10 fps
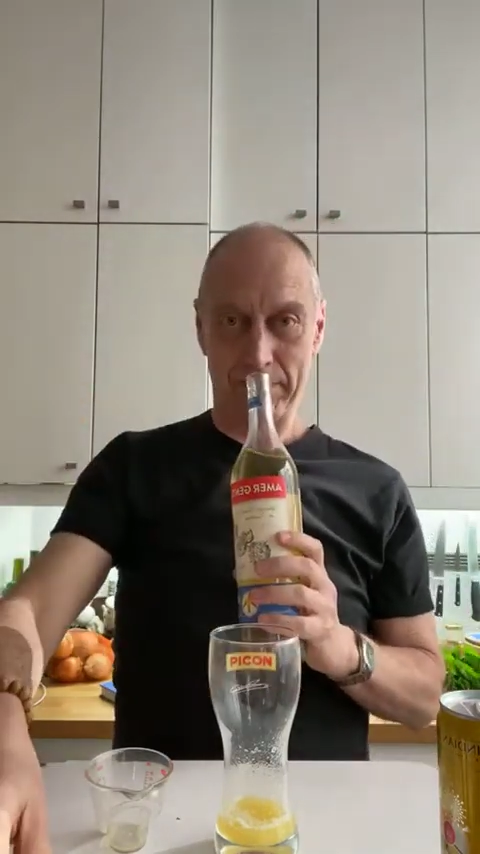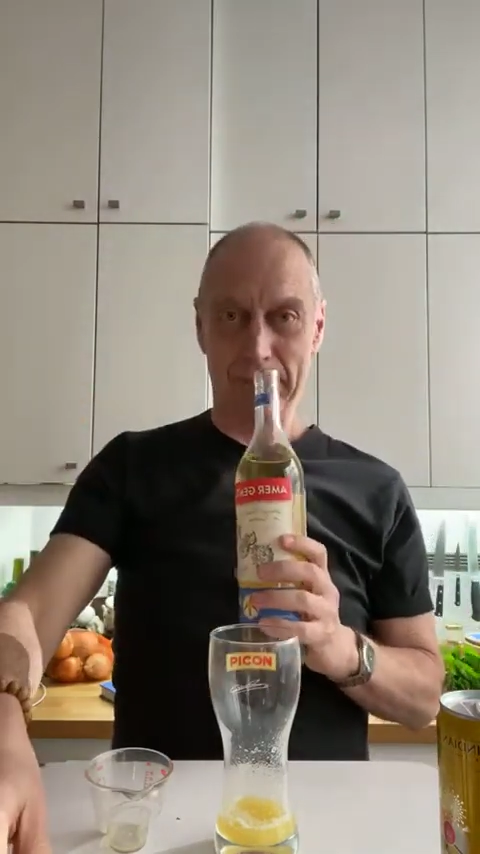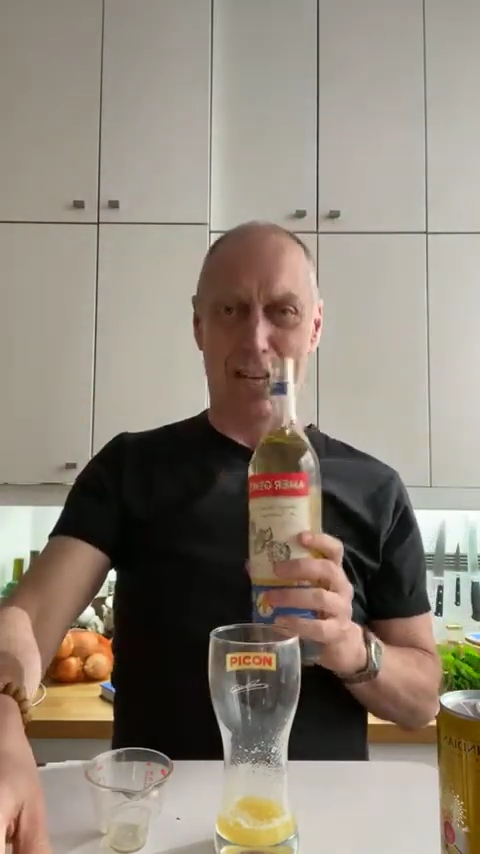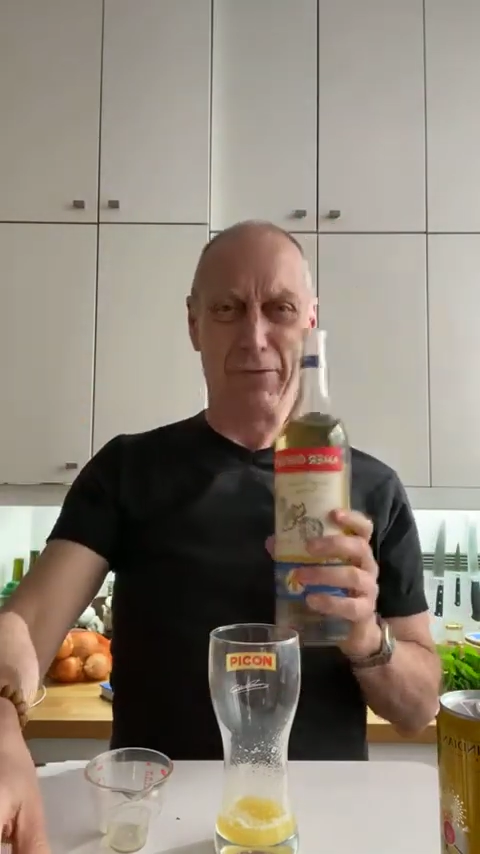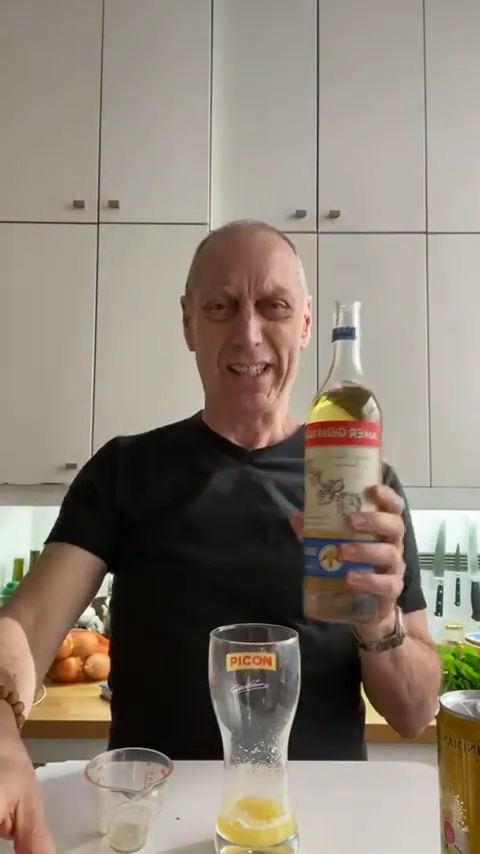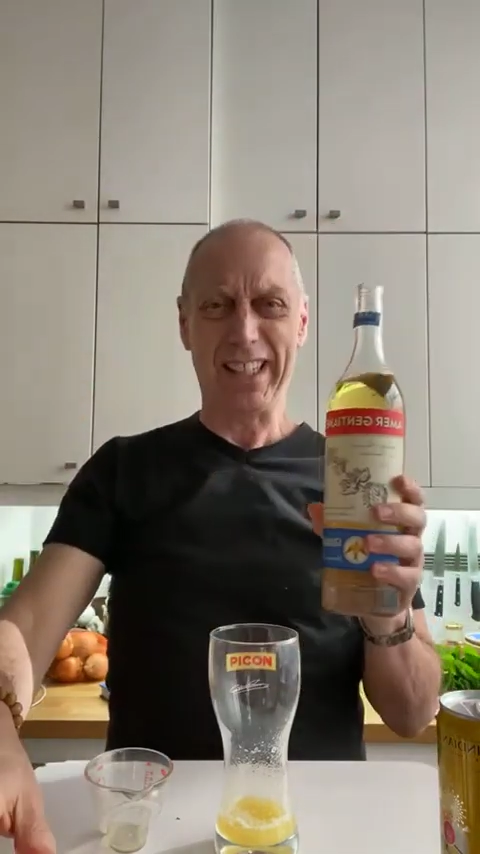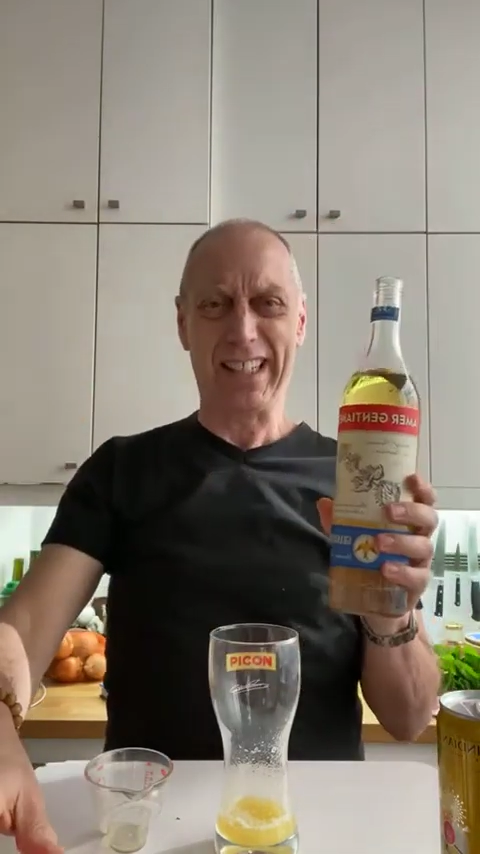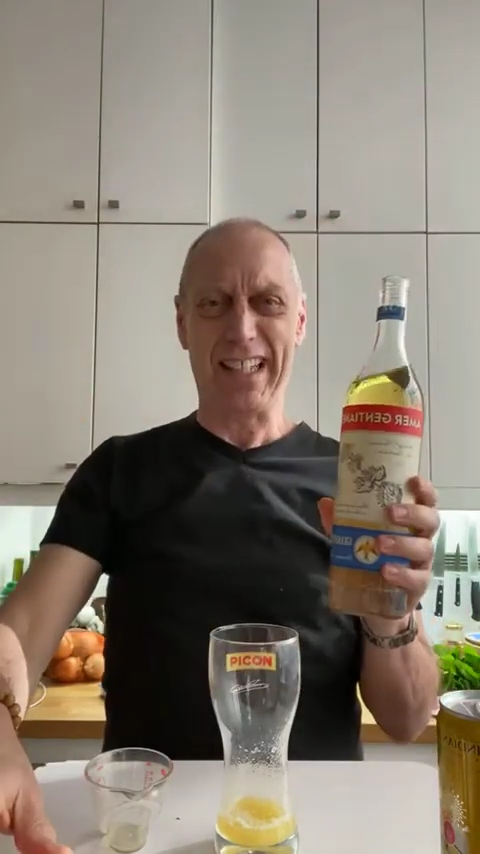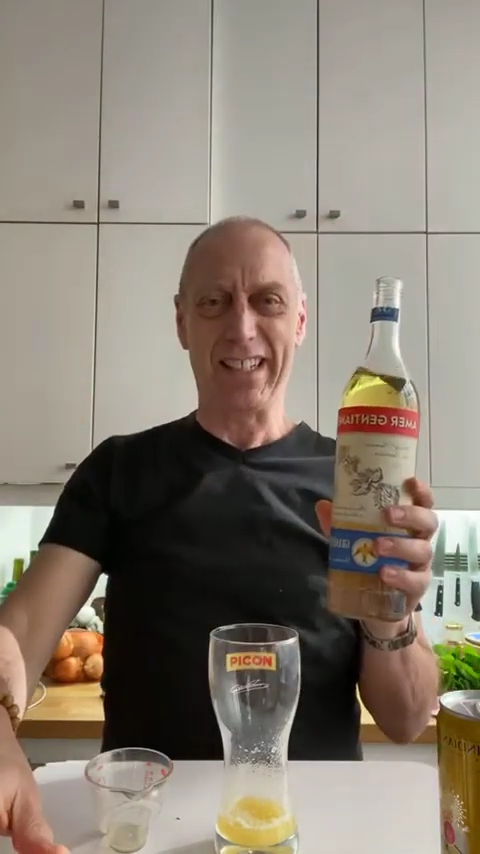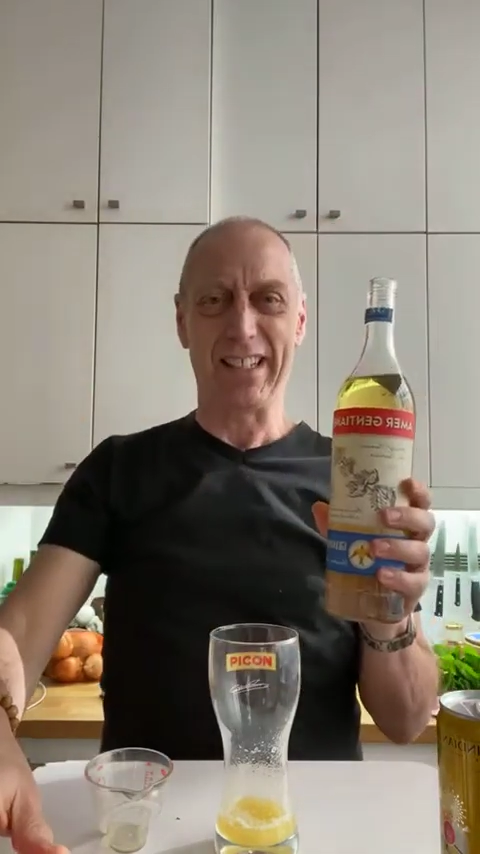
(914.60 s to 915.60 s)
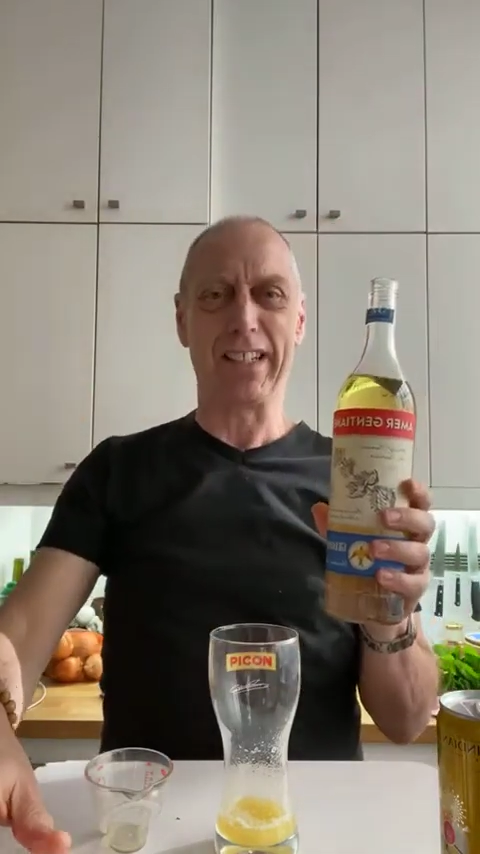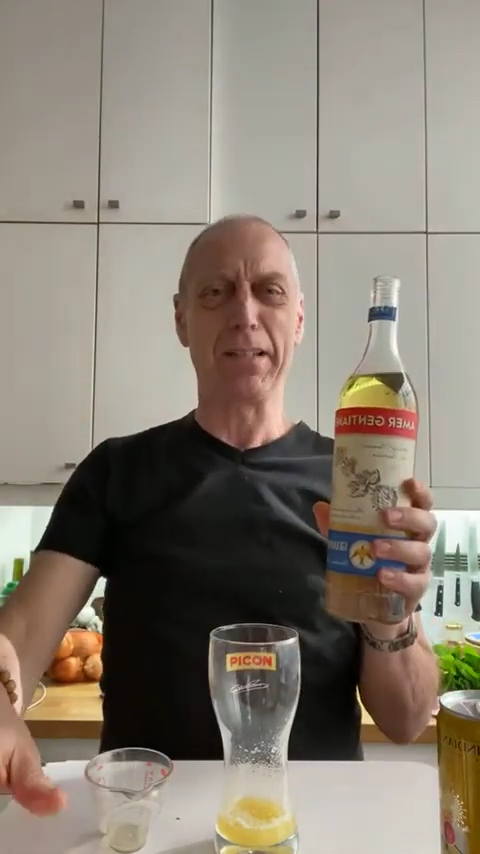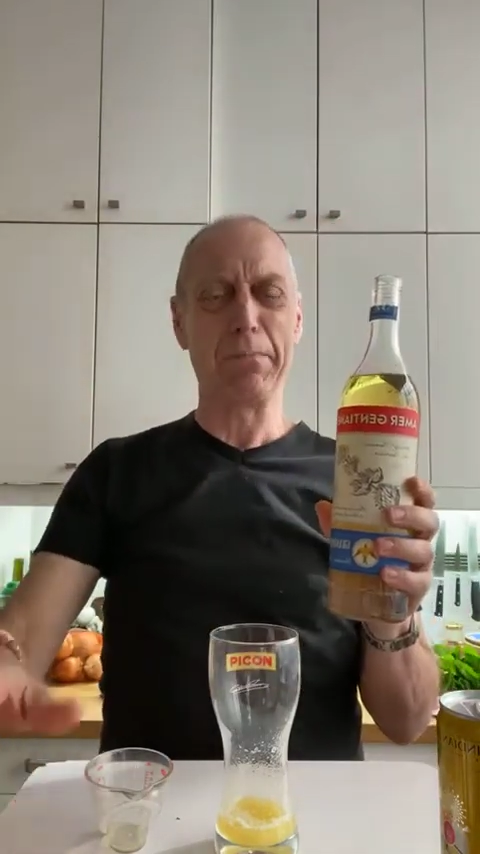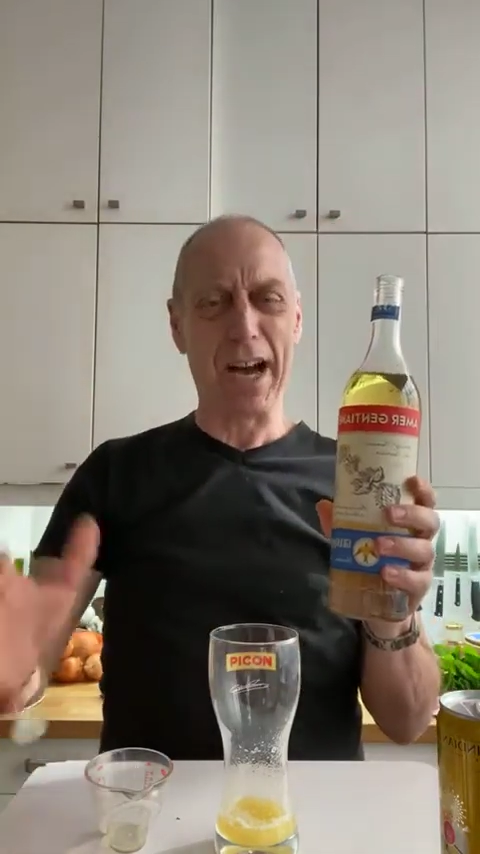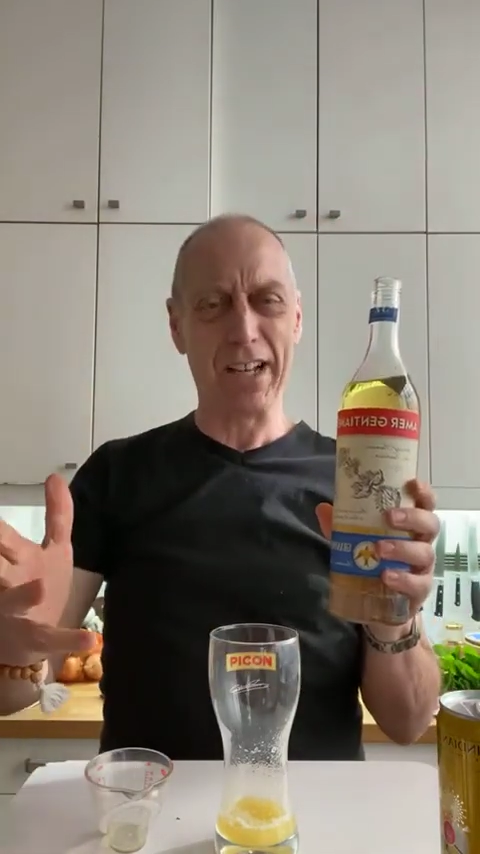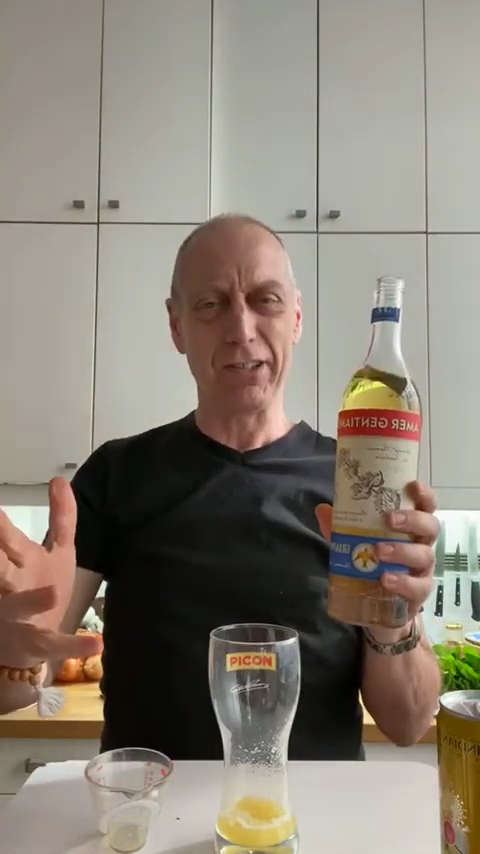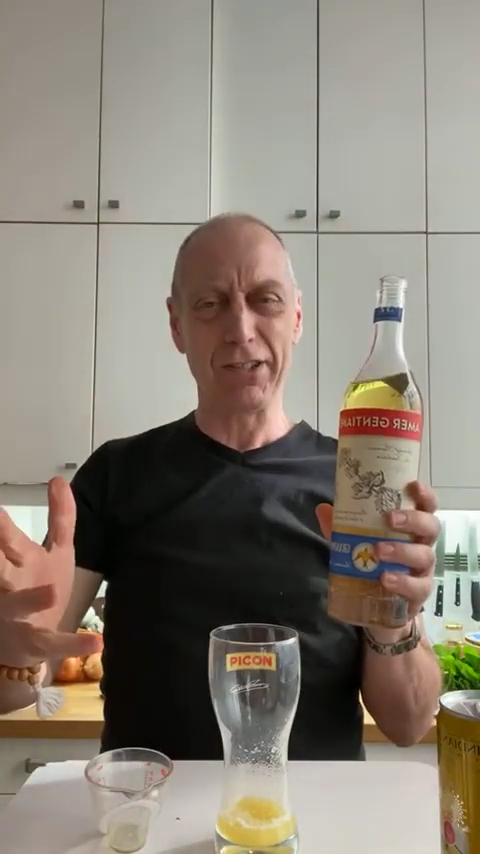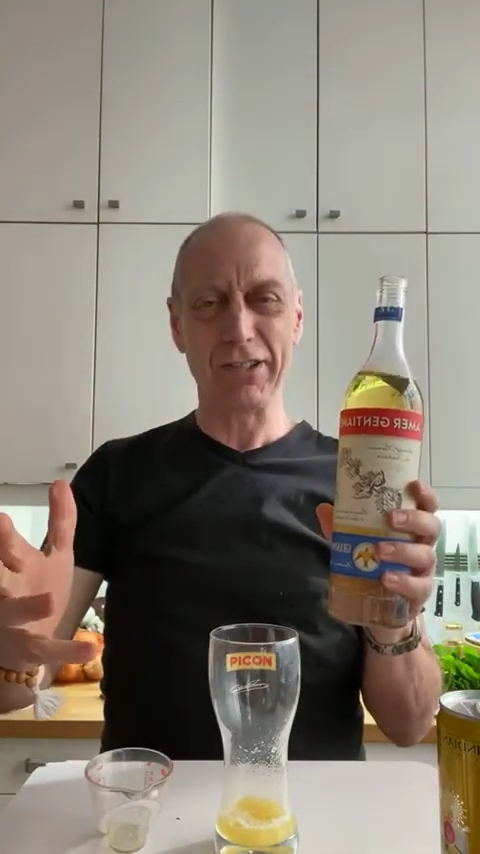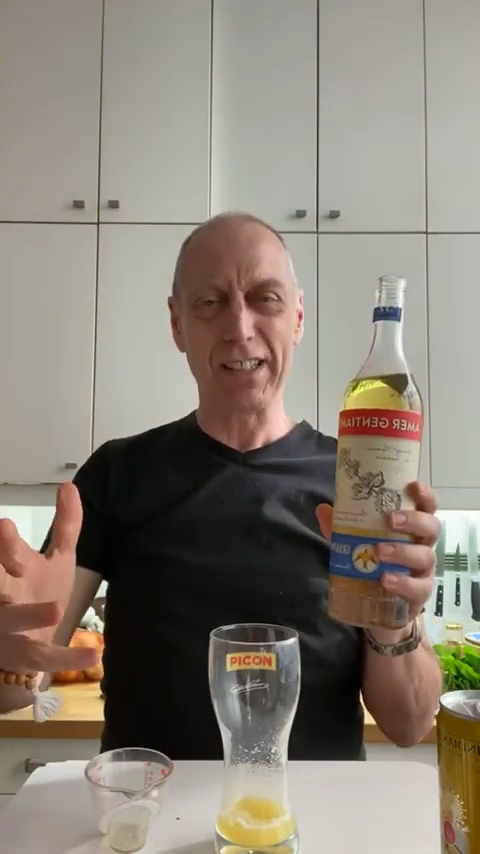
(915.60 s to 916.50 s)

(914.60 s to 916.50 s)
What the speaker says: I really like this. It's milder